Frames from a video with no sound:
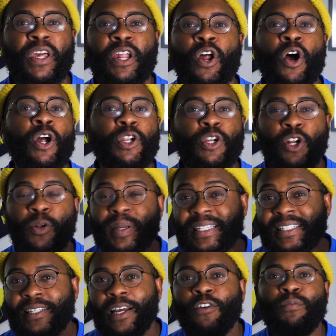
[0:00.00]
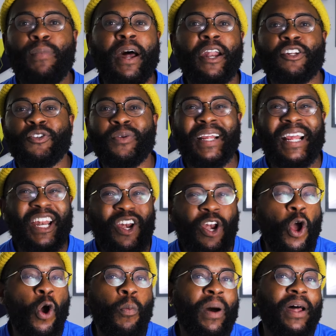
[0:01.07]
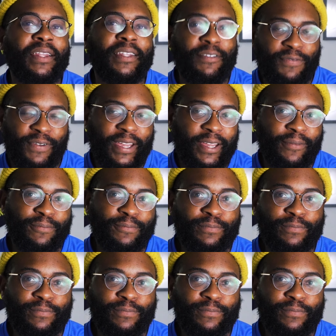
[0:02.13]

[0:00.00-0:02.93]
then on, you're gonna be self-monitoring, no monthly fee.